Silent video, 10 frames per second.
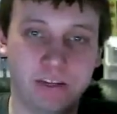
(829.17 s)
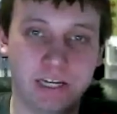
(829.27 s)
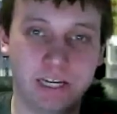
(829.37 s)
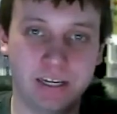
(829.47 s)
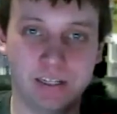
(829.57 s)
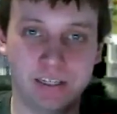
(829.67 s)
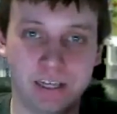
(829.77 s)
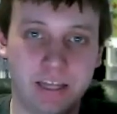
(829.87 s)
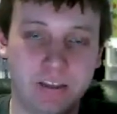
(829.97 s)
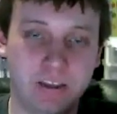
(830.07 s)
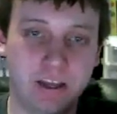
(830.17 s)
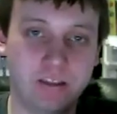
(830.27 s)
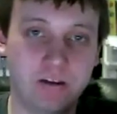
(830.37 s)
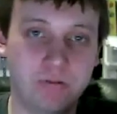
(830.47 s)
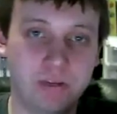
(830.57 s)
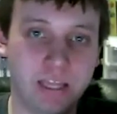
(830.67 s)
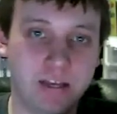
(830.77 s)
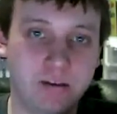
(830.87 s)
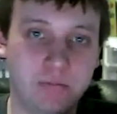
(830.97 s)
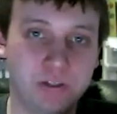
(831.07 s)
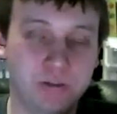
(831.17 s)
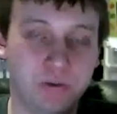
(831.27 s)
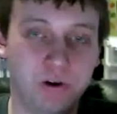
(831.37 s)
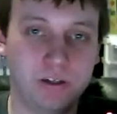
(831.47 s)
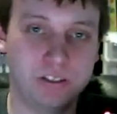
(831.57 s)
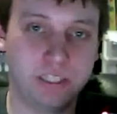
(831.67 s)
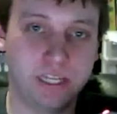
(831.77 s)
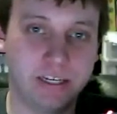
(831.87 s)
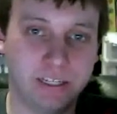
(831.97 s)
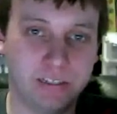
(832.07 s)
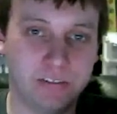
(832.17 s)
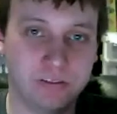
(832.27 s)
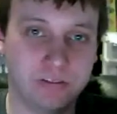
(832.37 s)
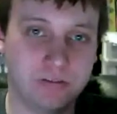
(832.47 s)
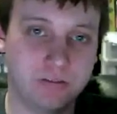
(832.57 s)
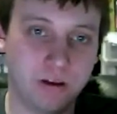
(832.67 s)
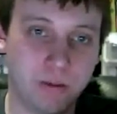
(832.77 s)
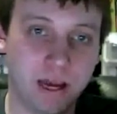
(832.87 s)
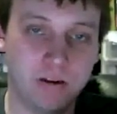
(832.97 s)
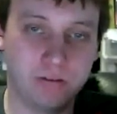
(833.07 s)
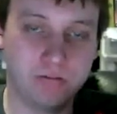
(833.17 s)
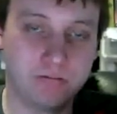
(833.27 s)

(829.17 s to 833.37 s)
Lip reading: and I thought we had a mutual understanding about